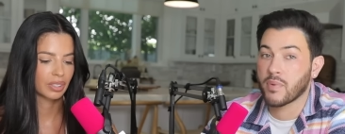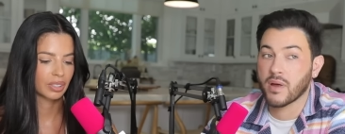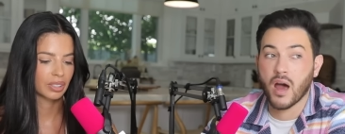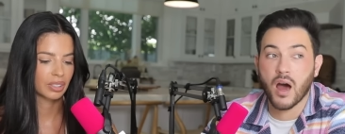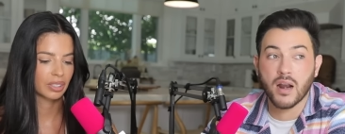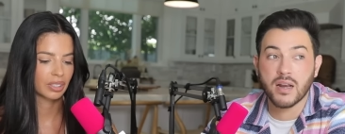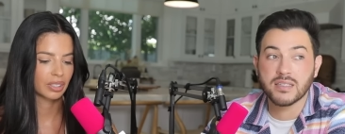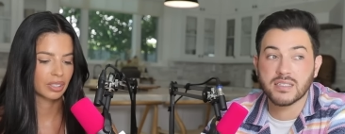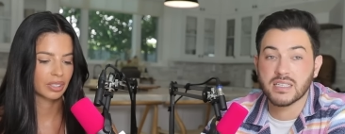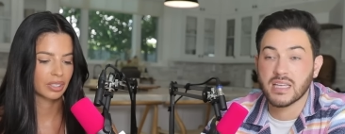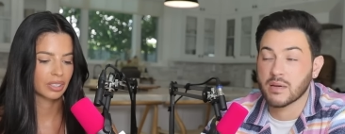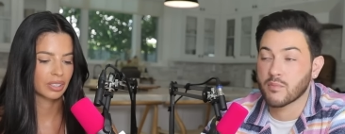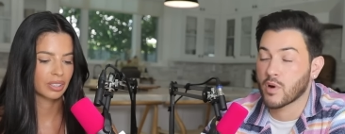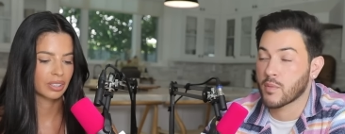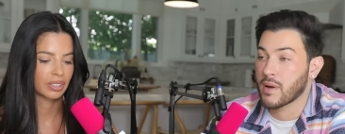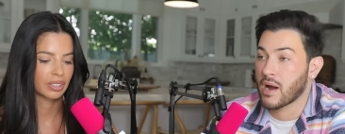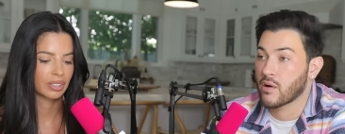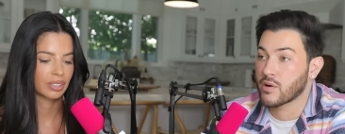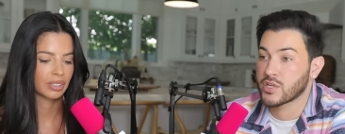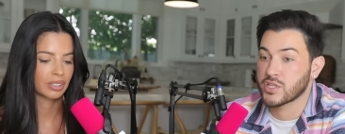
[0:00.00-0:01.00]
Speaker 1: But honestly, like
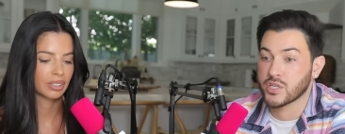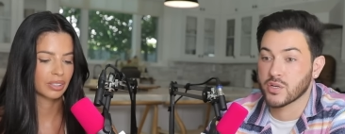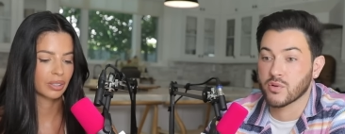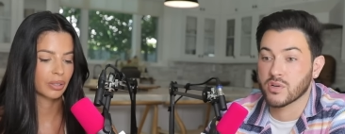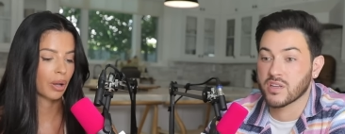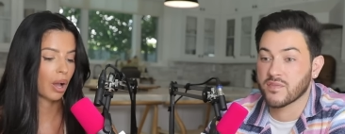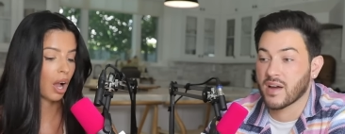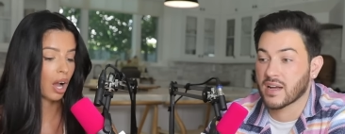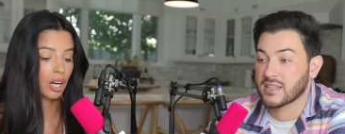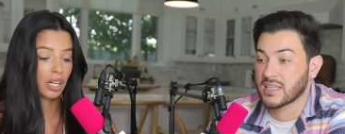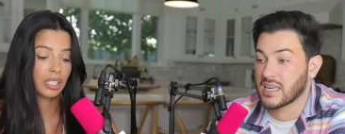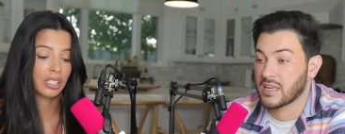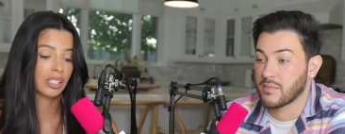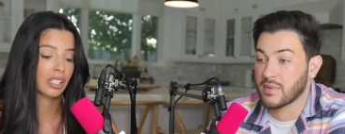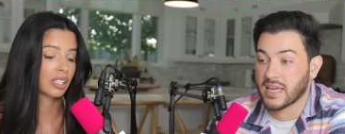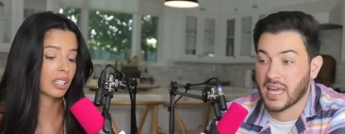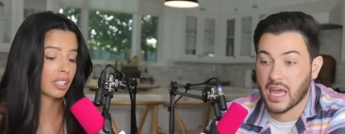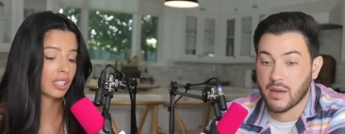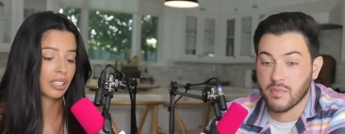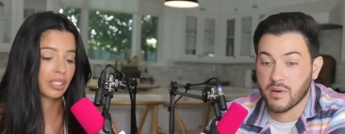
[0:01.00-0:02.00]
more power to her. The fact honestly.
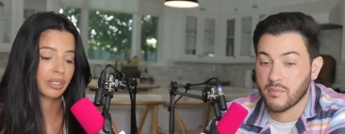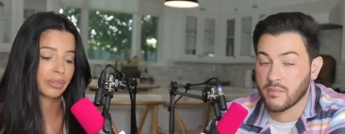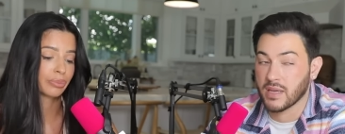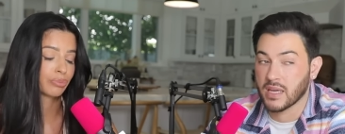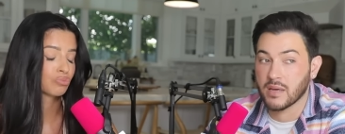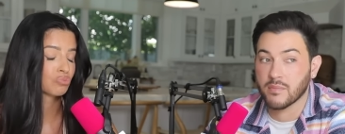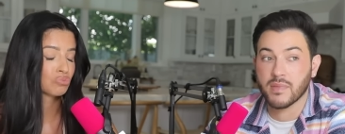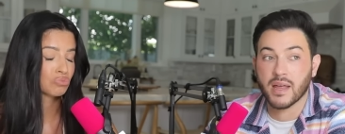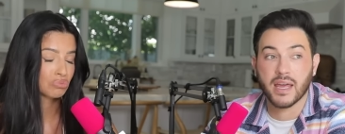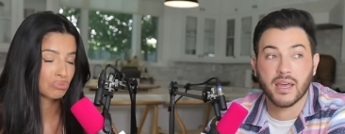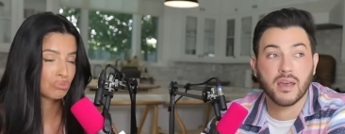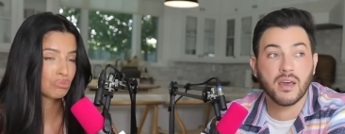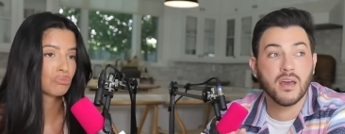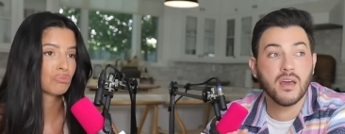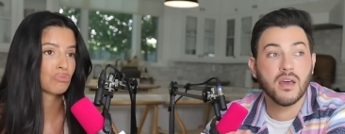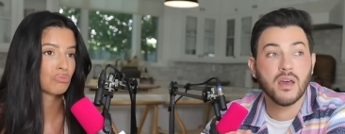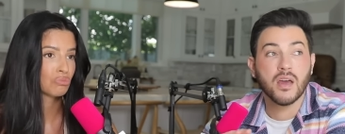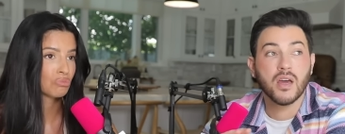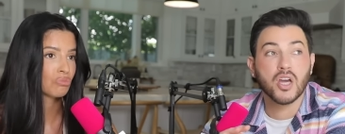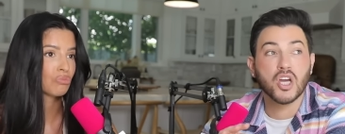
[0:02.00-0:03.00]
that it became a meme, like
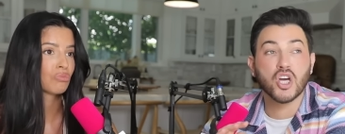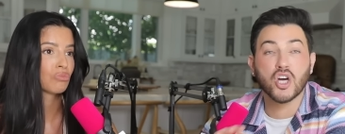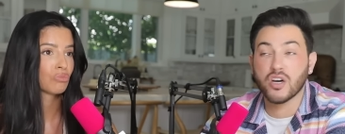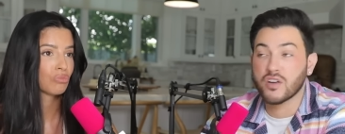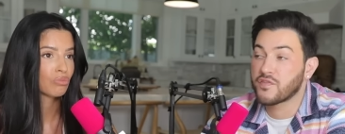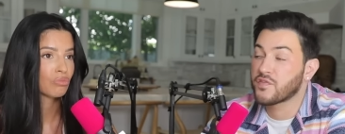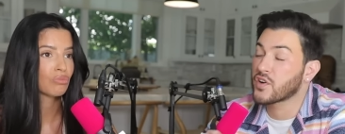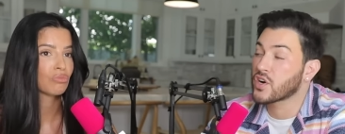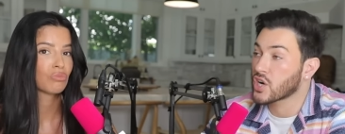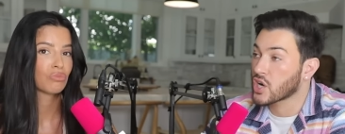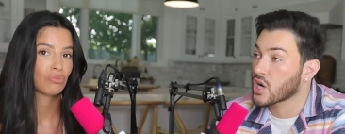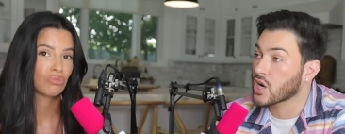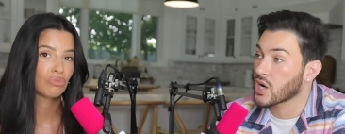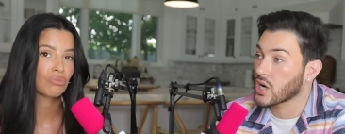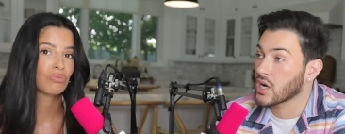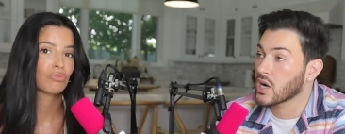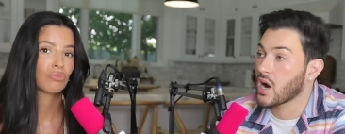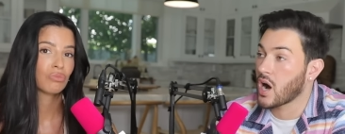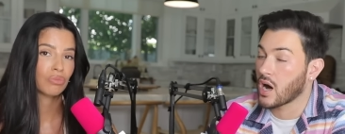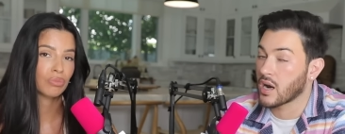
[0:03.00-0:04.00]
good for
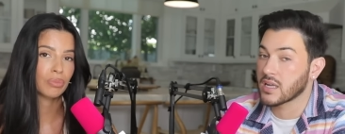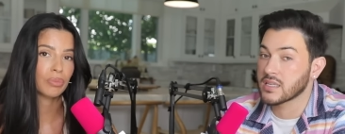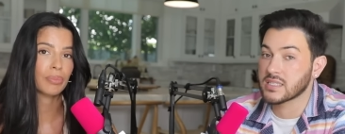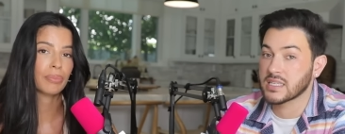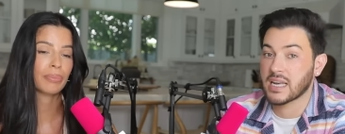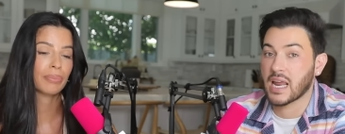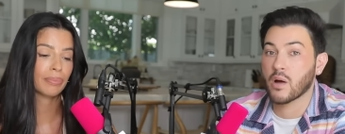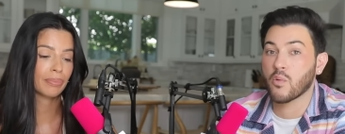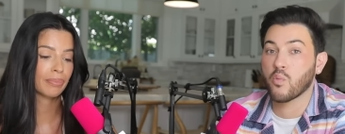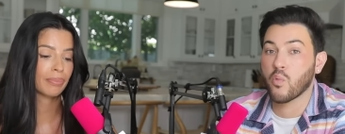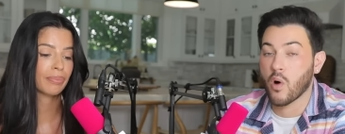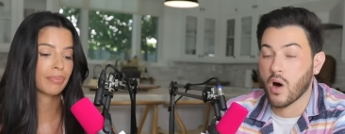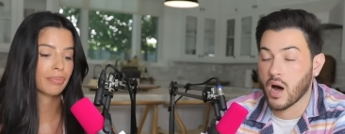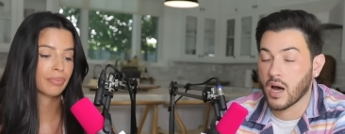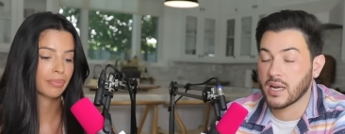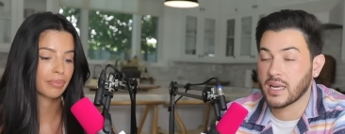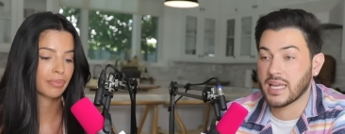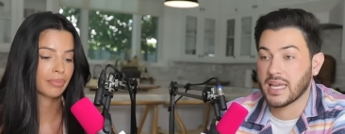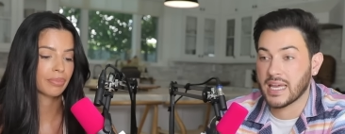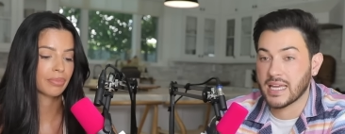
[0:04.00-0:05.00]
her, honestly. Mm-hmm. And I mm-hmm.
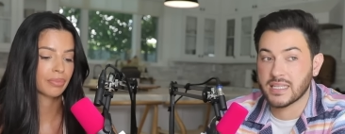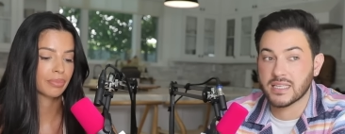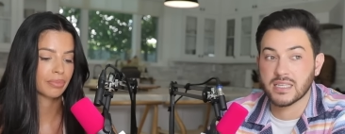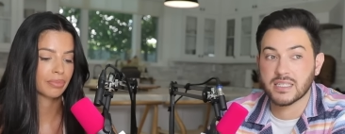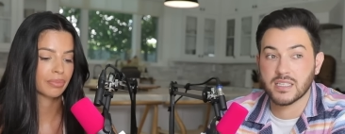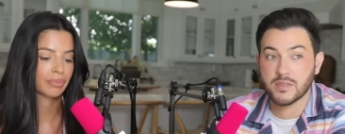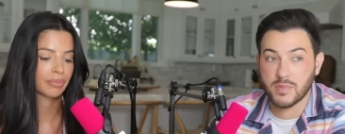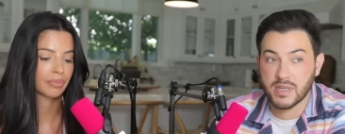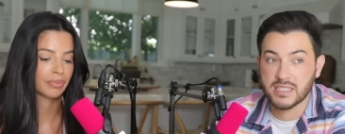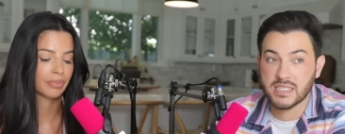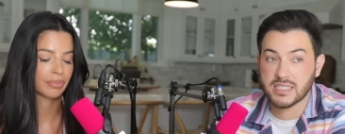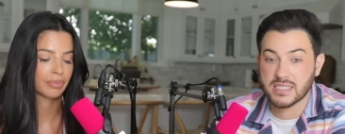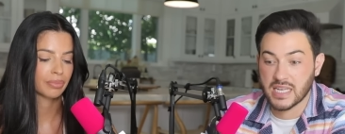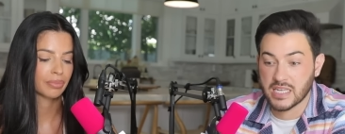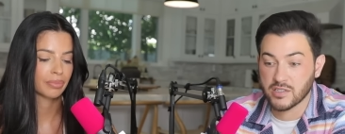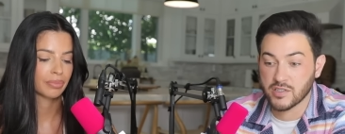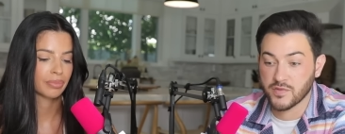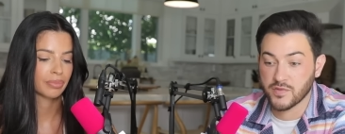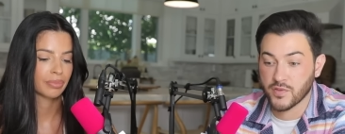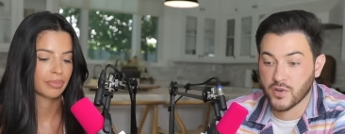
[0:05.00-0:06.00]
want it to be
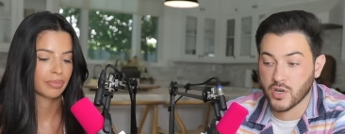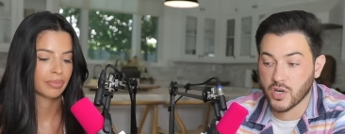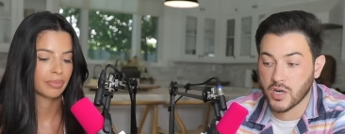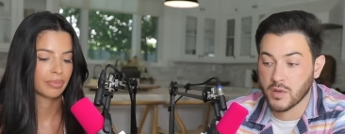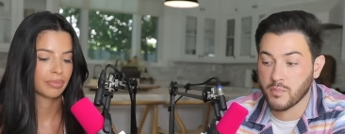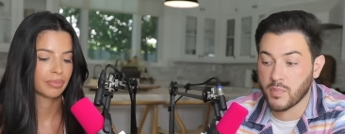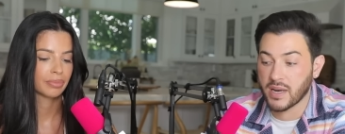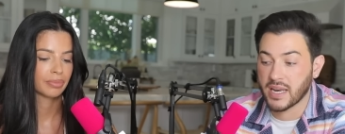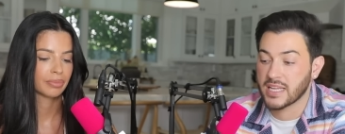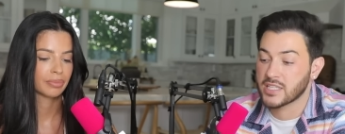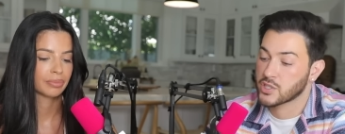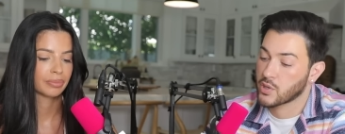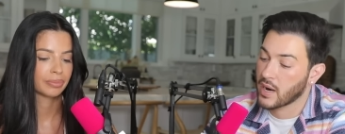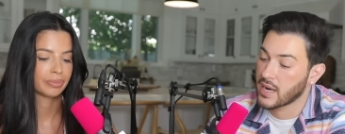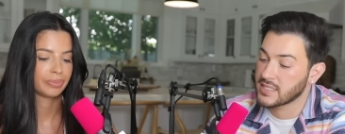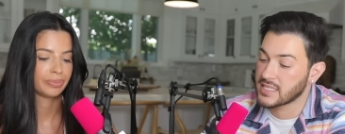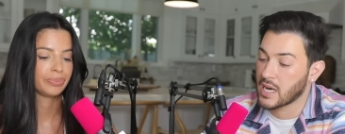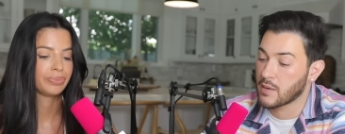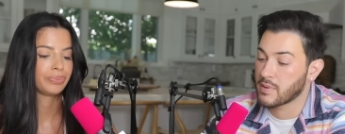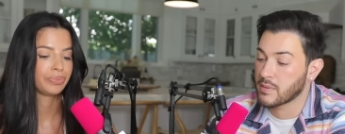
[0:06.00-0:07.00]
successful for her. But it's
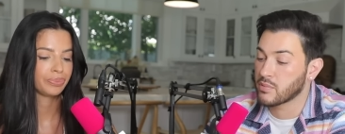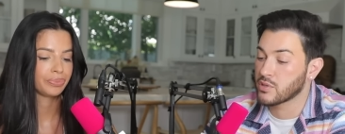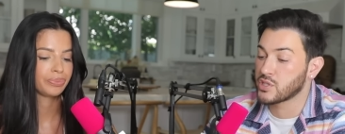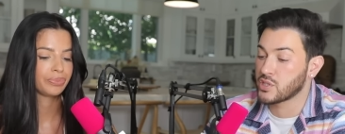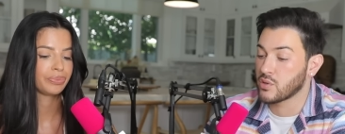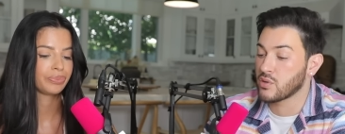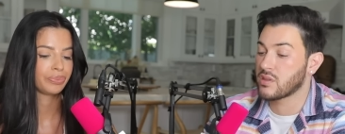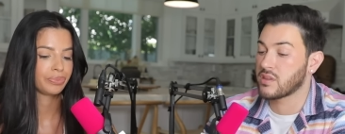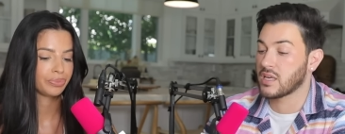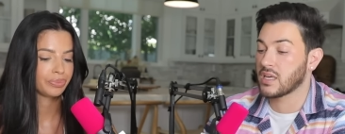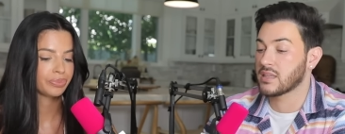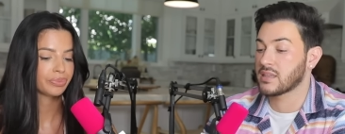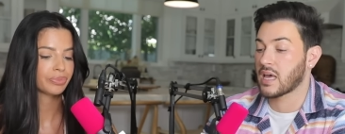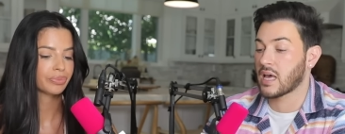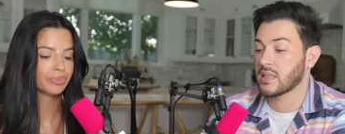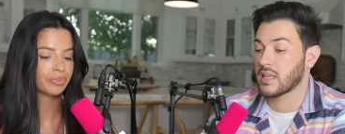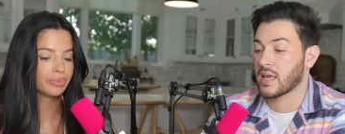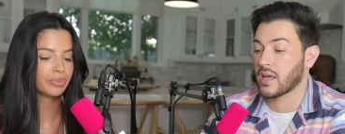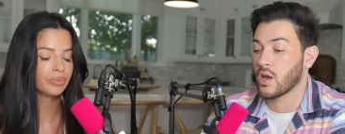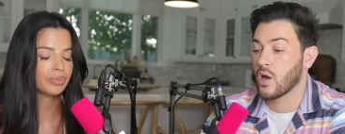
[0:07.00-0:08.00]
crazy how people do think
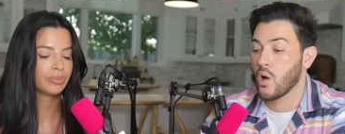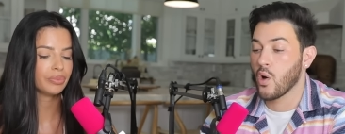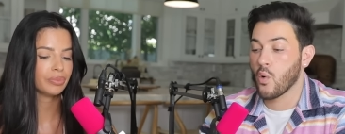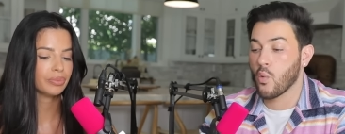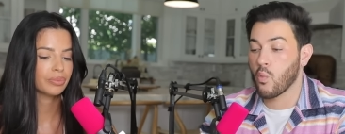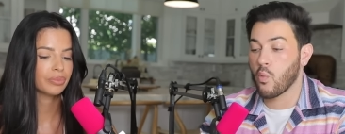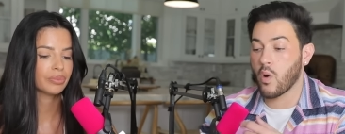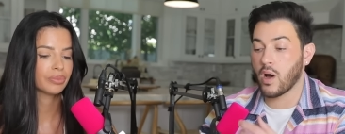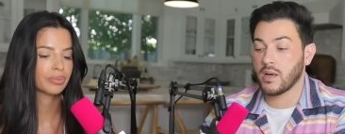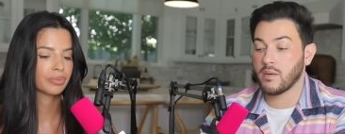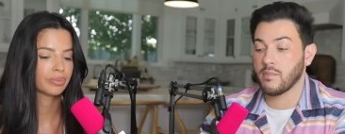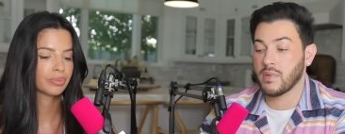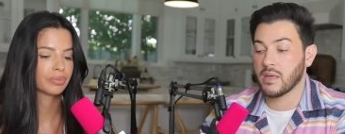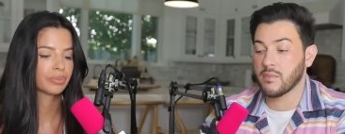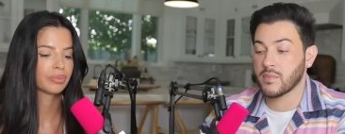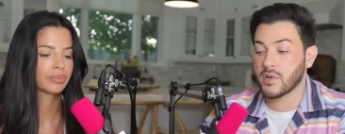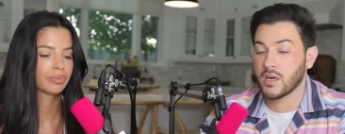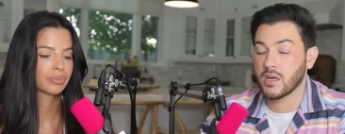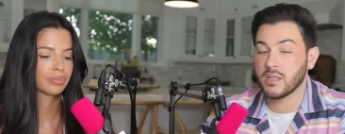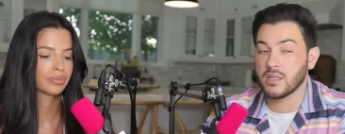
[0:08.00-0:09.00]
that like one
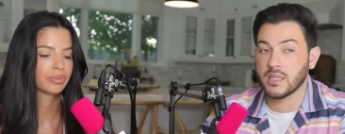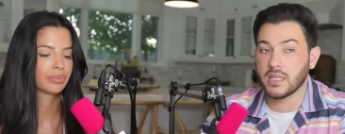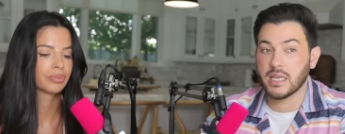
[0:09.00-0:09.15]
meme could